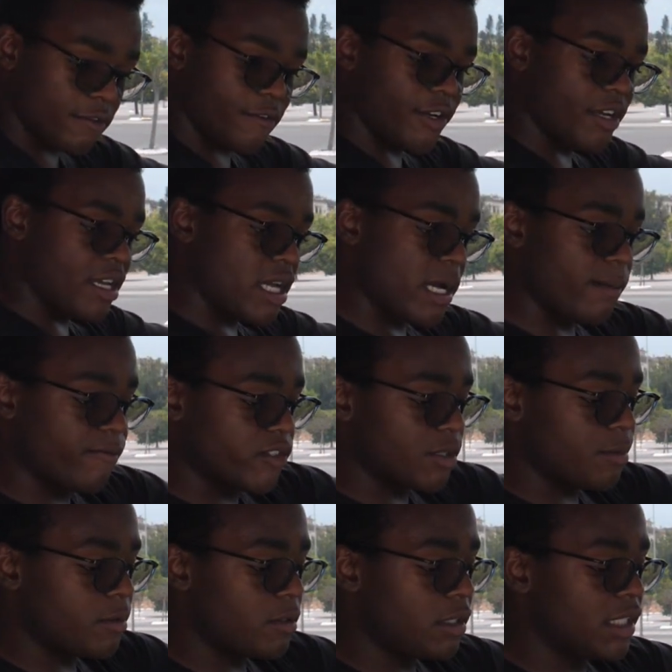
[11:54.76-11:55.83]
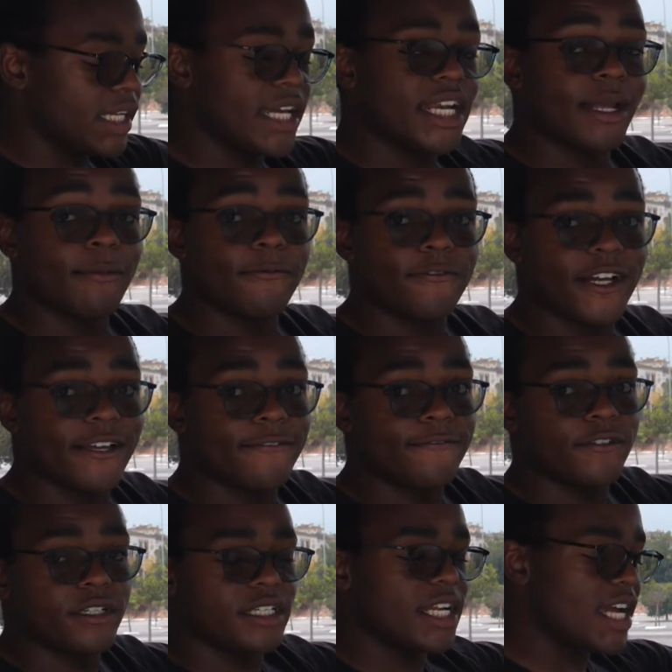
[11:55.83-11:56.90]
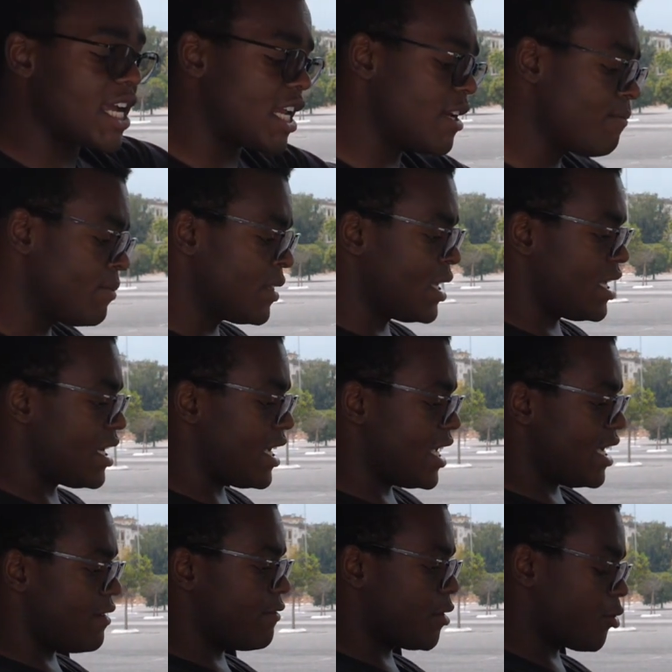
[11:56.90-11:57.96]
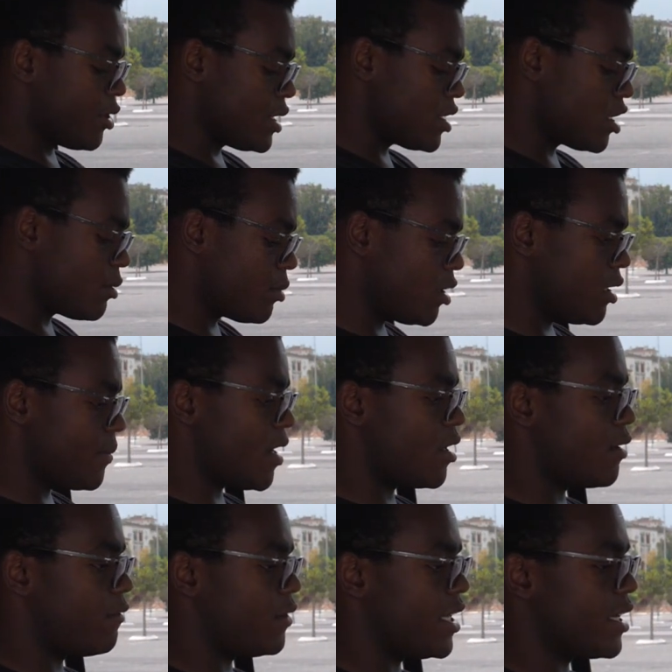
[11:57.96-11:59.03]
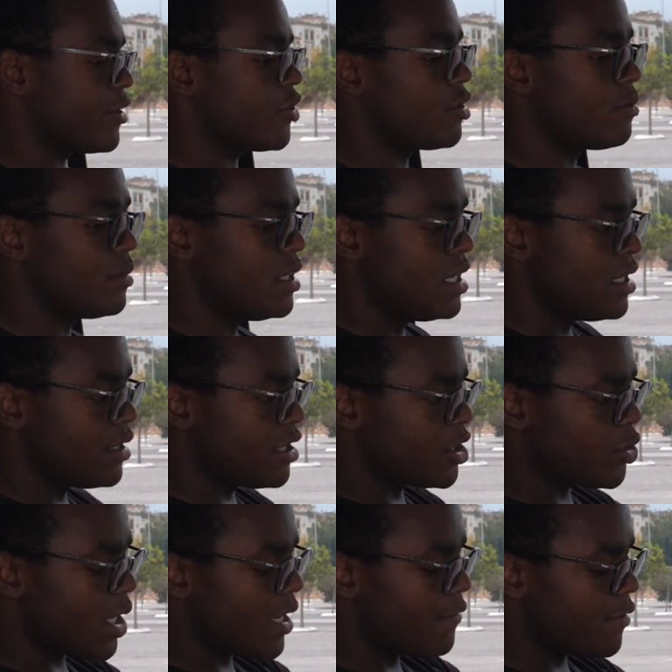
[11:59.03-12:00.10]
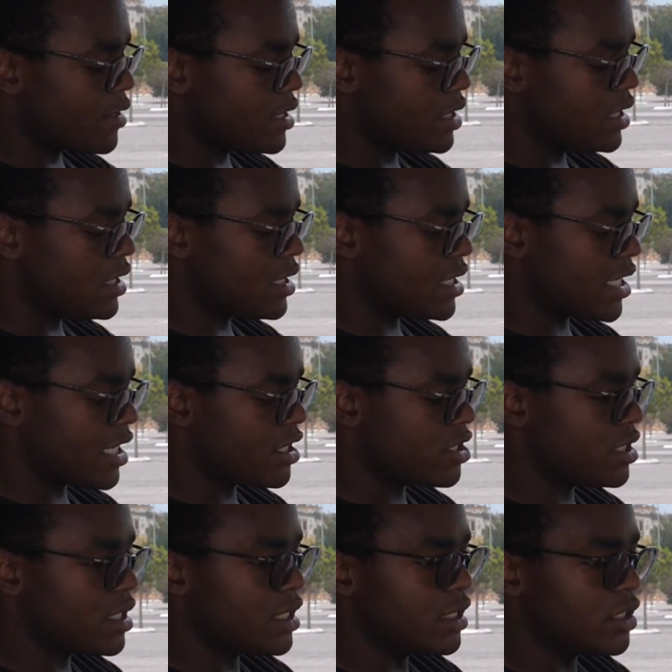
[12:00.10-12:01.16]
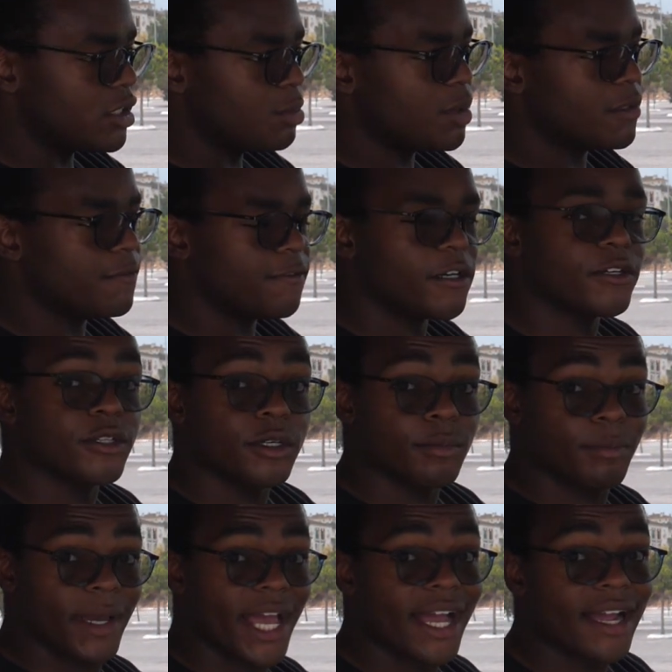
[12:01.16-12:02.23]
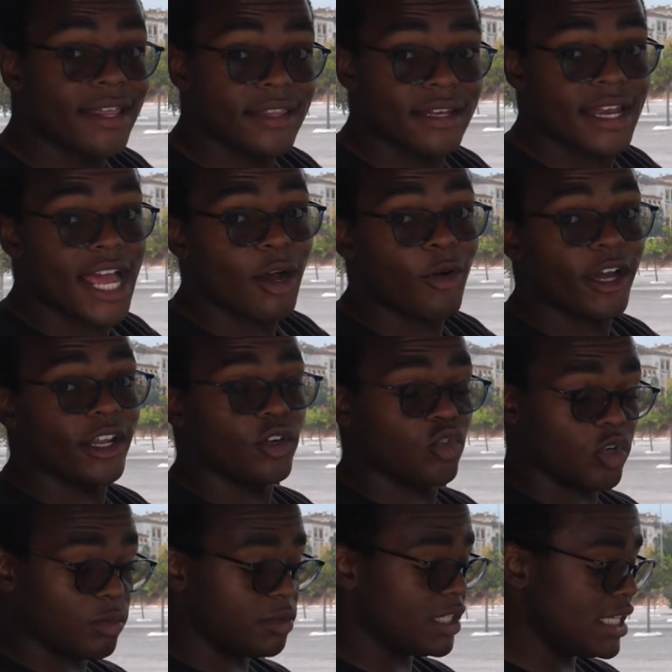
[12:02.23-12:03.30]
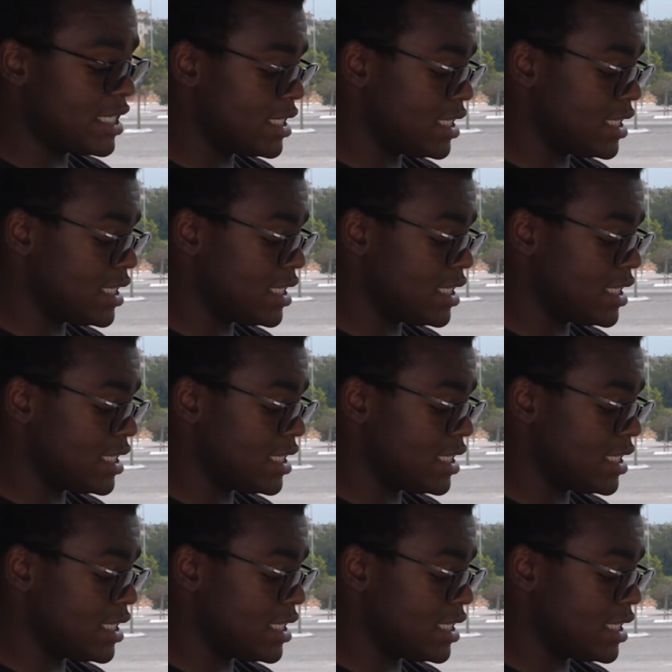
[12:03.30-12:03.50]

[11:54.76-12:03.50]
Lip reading: are very comfortable. Again, I'm 5'9", and I have a reasonable amount of legroom. The driver's seat is actually a little bit farther back than how I normally